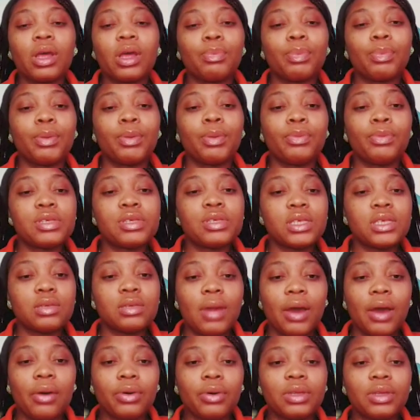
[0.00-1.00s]
People see
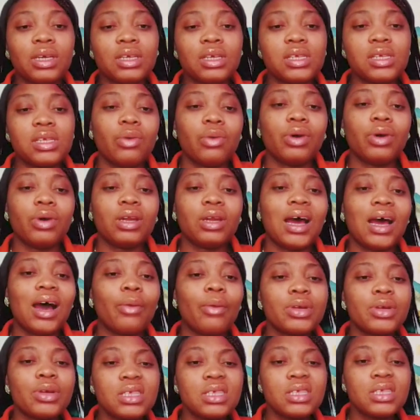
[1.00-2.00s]
my content and wonder, "Ah,
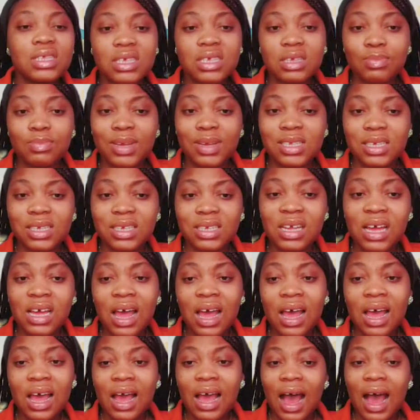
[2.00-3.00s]
what is this person
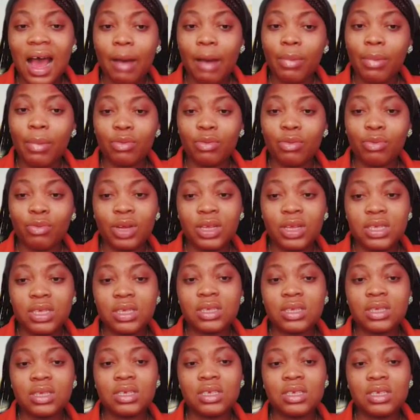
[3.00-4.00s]
about? What
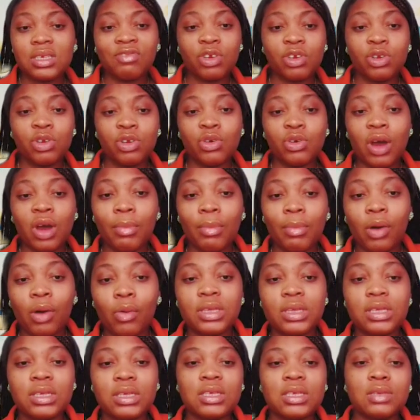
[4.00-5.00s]
is this video about?
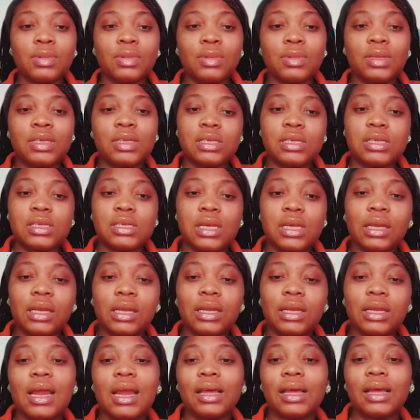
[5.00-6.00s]
What is this person selling?"
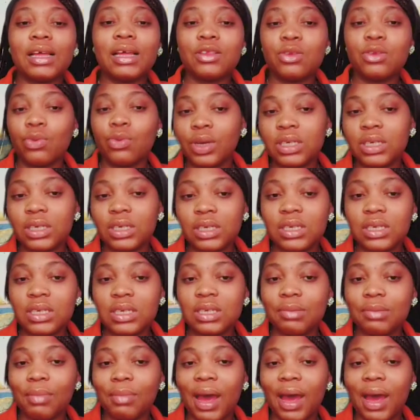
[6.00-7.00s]
Then I get questions
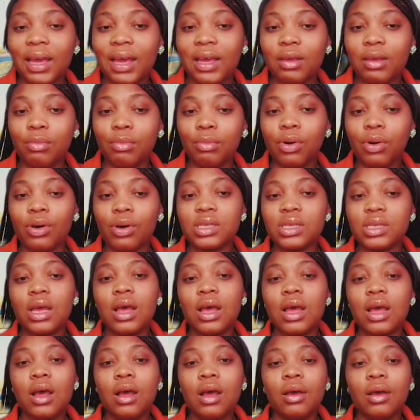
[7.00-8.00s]
in my inbox.
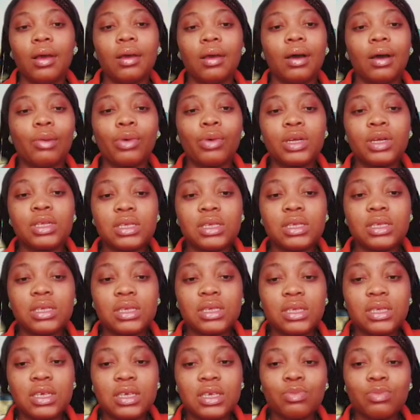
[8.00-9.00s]
What is
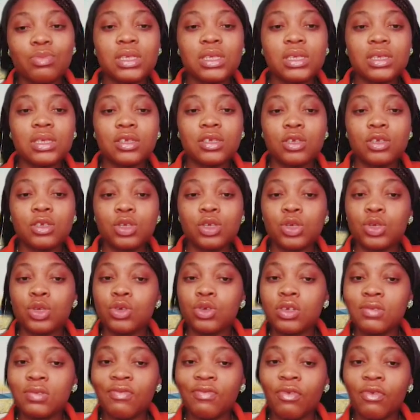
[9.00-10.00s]
this? What is this
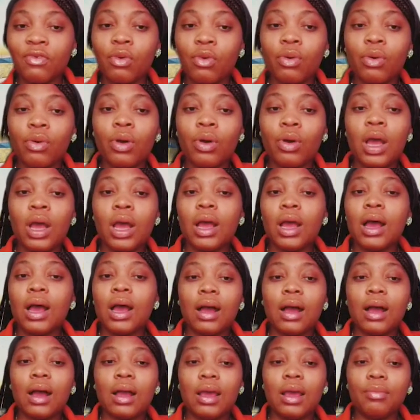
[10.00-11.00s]
used for?
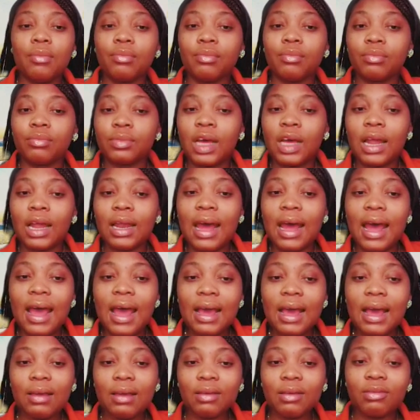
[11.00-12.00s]
Can
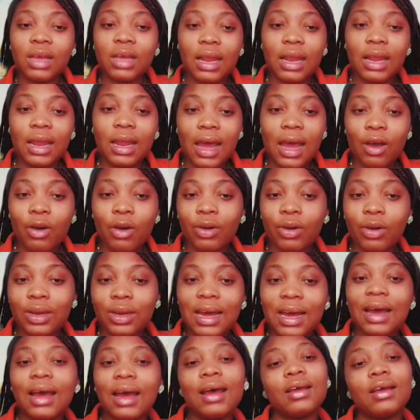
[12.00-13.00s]
I
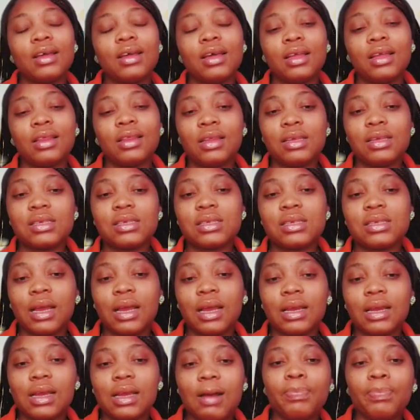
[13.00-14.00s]
order and things like
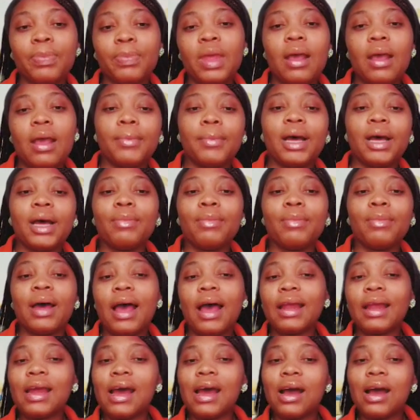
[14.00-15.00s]
that. But my
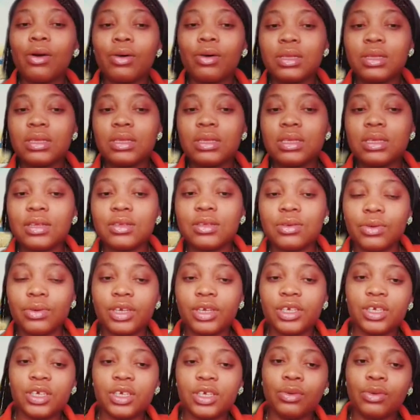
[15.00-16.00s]
other content
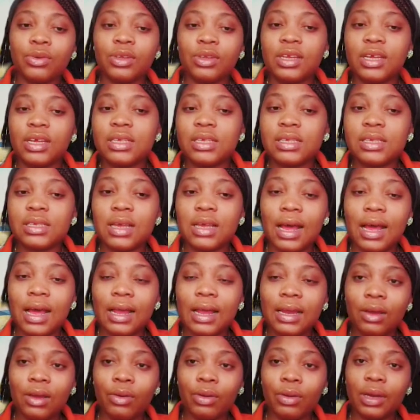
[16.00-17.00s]
creation on
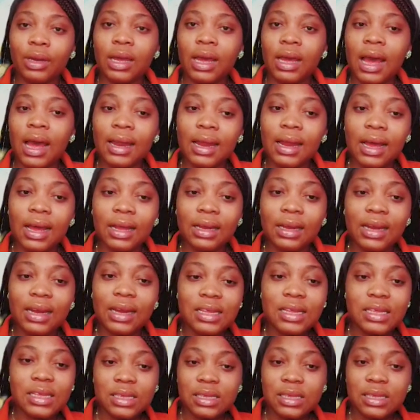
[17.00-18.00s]
the other hand,
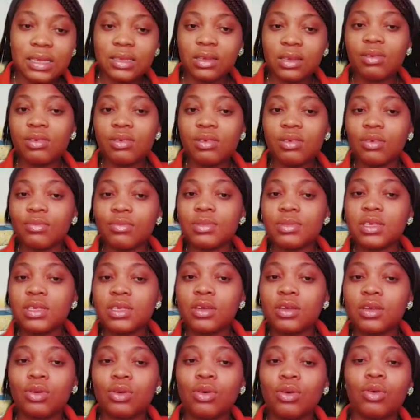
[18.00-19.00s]
that is in terms of
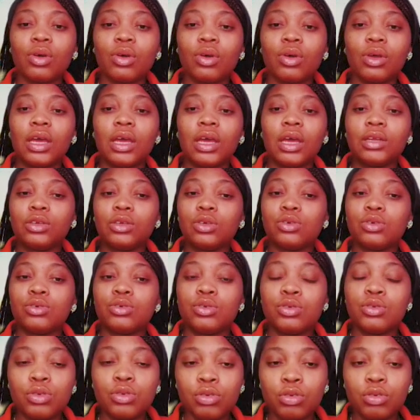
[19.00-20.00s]
TikTok and
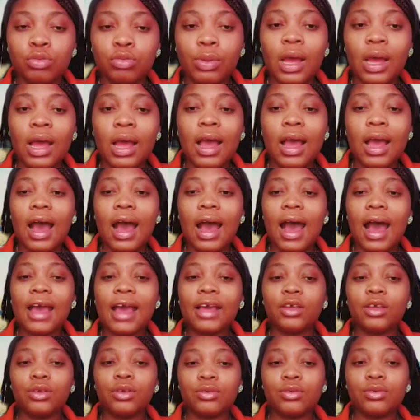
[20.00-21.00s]
YouTube, I
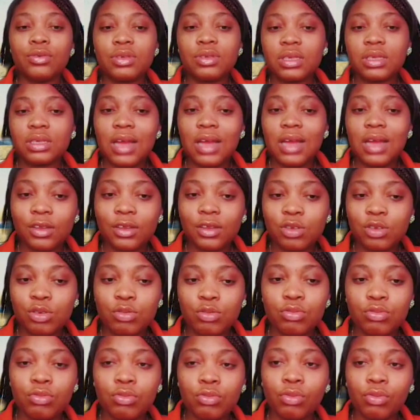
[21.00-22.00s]
use that
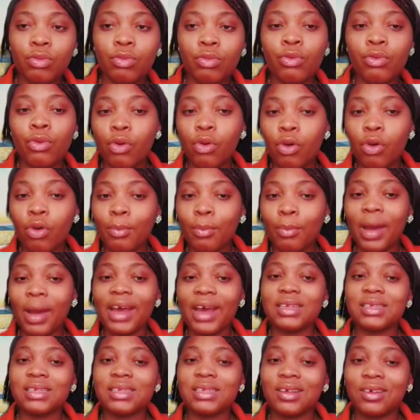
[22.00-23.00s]
to grow my
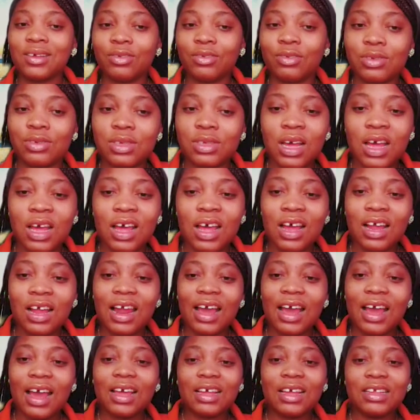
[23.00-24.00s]
skills.
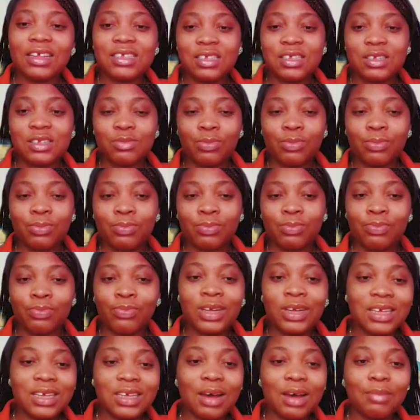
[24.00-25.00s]
Like it is
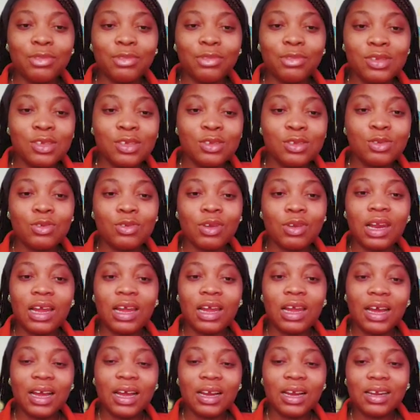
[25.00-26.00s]
what I'm using to
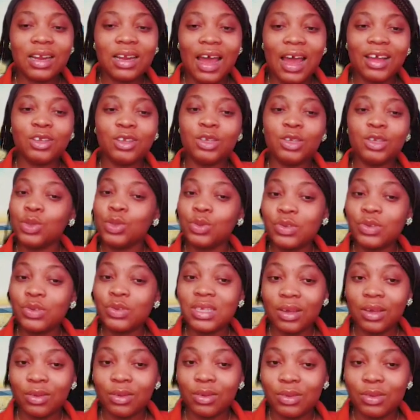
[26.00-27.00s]
learn like new
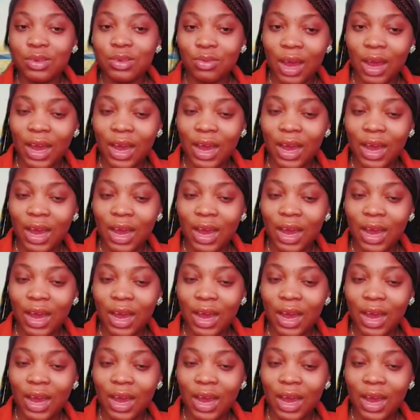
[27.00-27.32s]
skills, right?